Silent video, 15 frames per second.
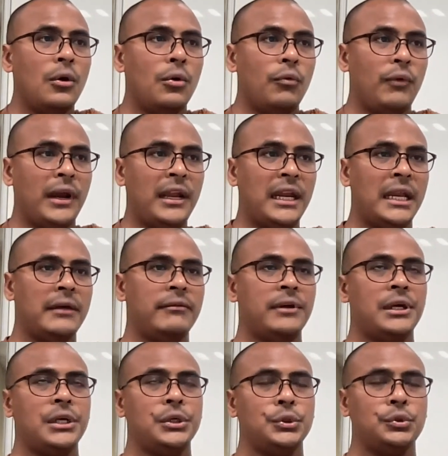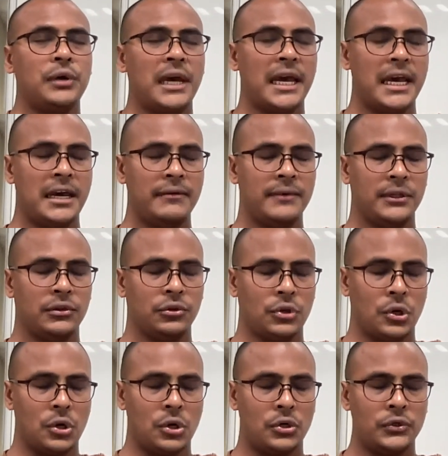whenever you have a
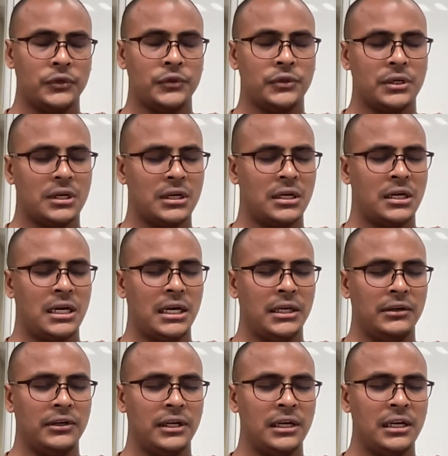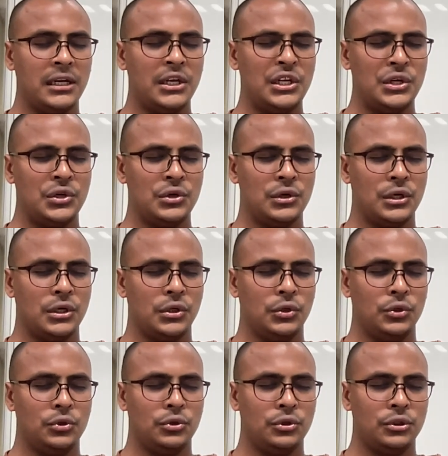thoughts, I really,
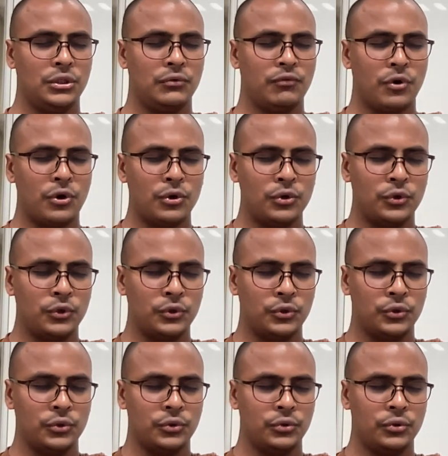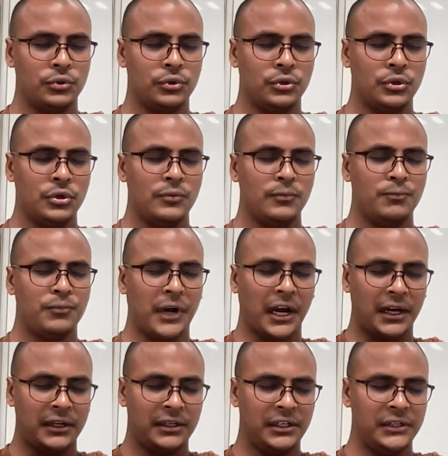the want to
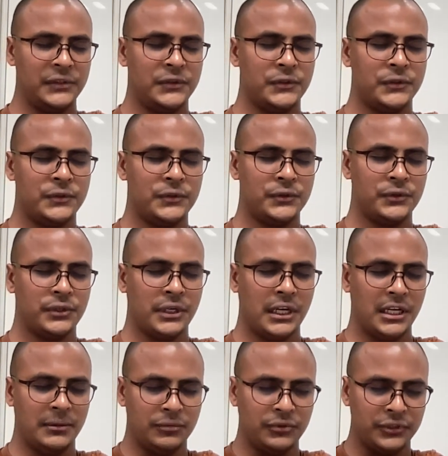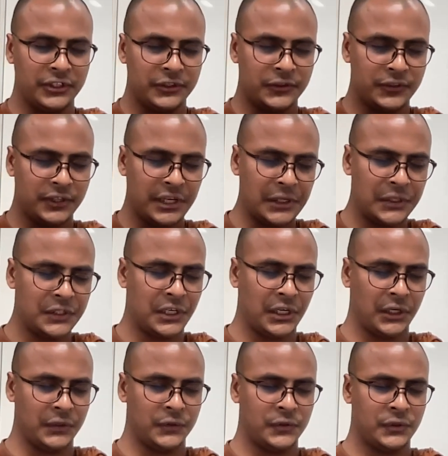practice in Buddhist
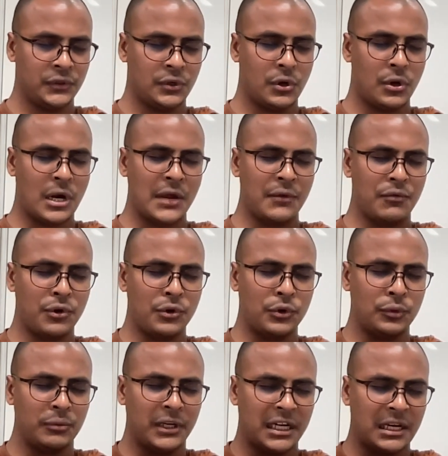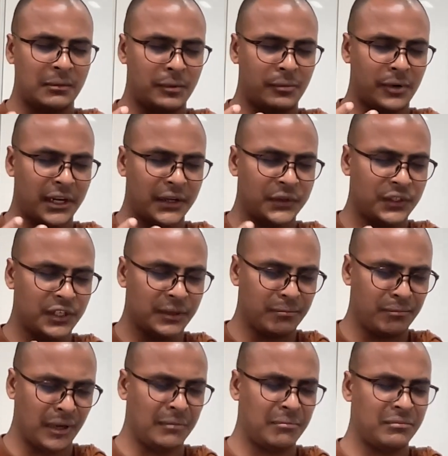teachings, or I want to become a monastic
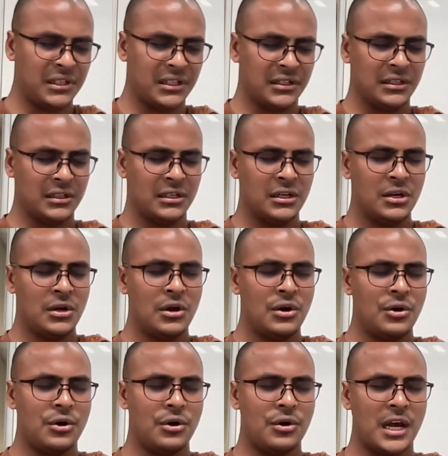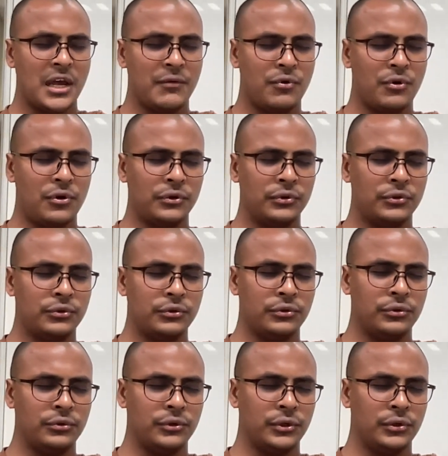member, or I want
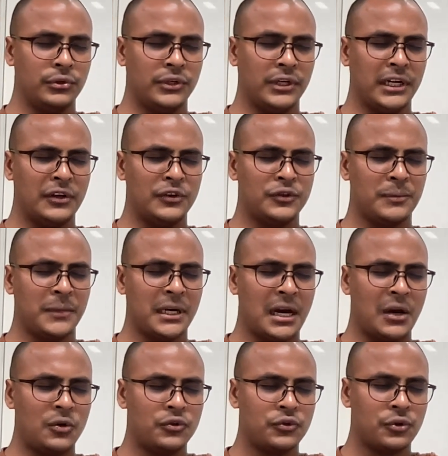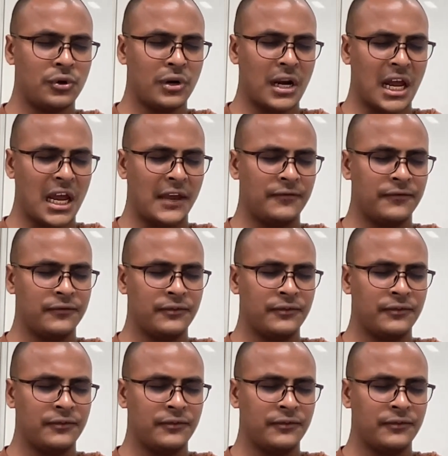to, renounce my household life.